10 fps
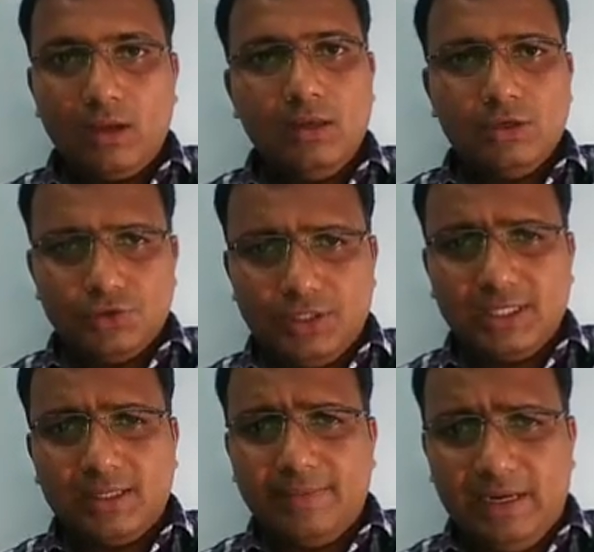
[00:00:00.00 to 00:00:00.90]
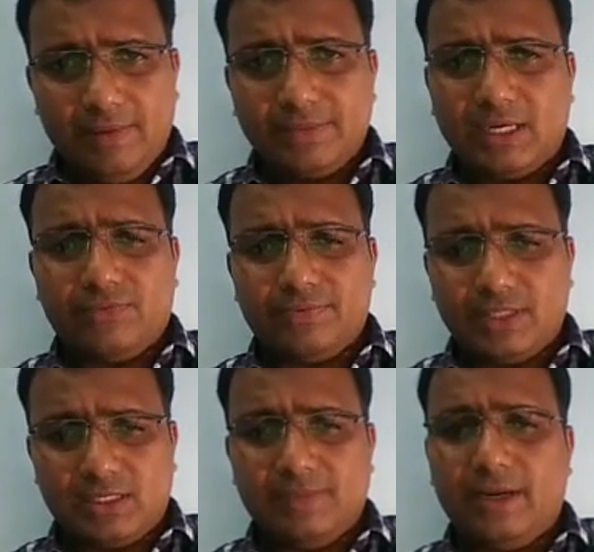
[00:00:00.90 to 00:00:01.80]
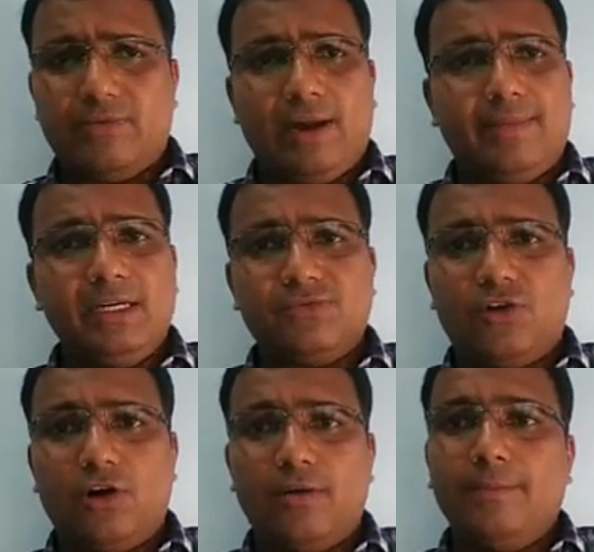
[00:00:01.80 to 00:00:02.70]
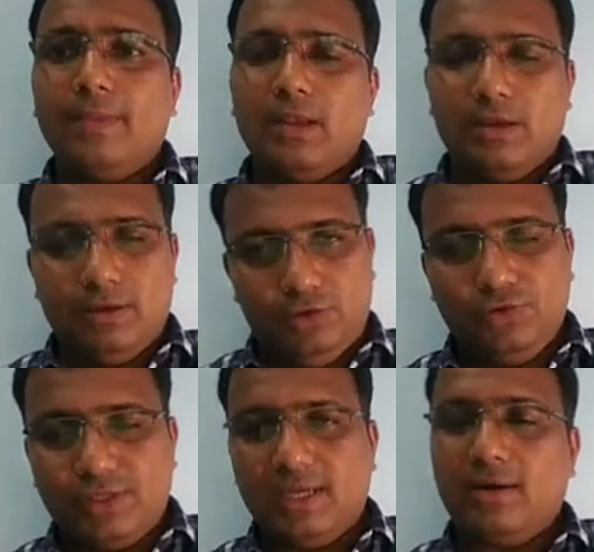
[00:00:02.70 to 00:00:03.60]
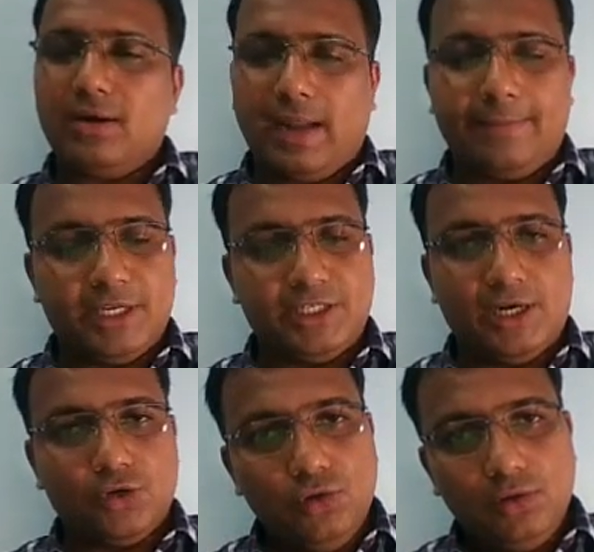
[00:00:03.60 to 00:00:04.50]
So these are the minimum system requirements for using a Camtesia tool.